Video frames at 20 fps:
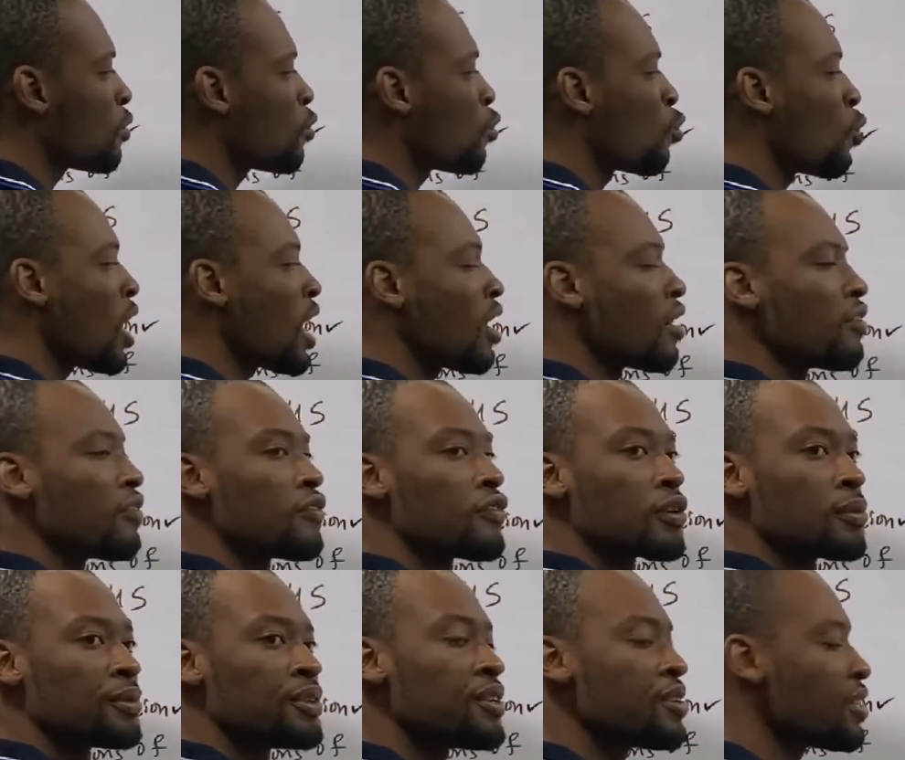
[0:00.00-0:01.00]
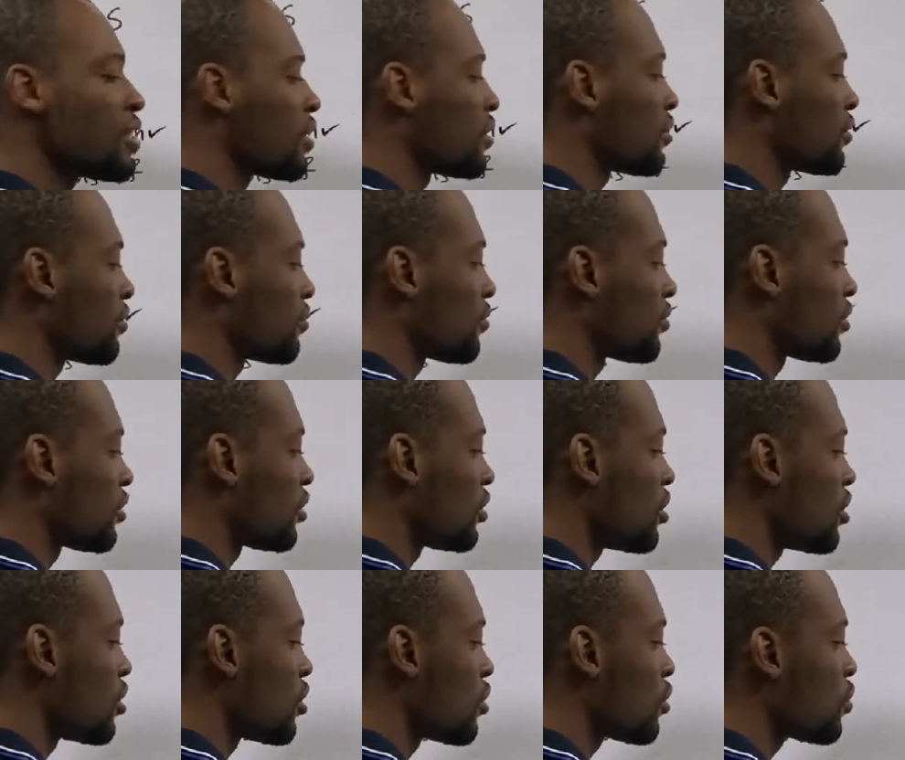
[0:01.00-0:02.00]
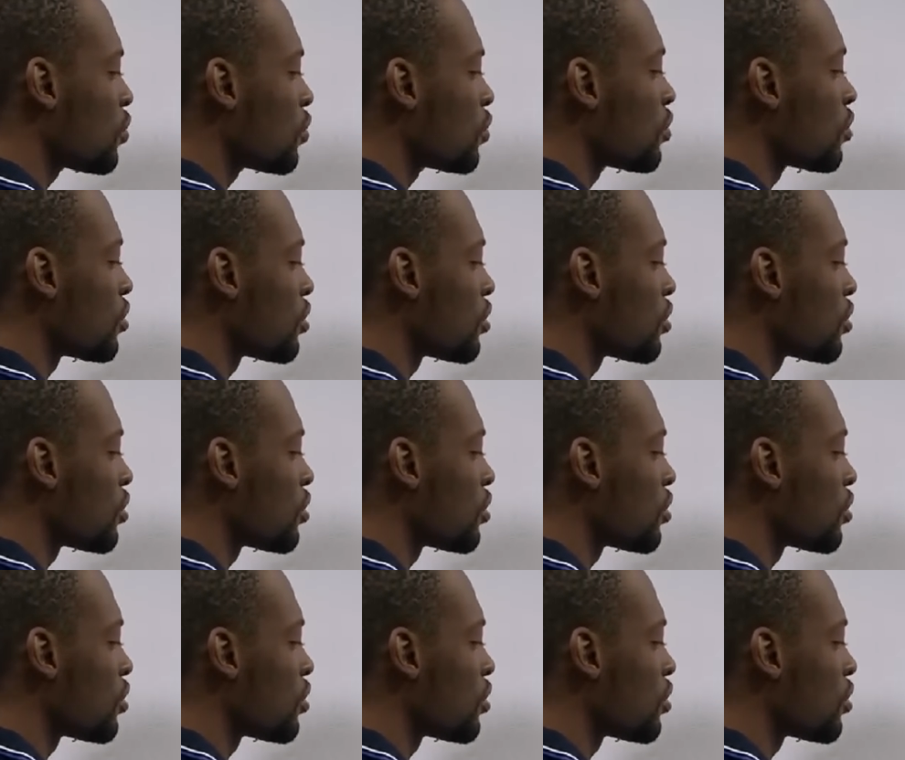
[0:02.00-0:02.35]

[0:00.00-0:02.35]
one from three is two,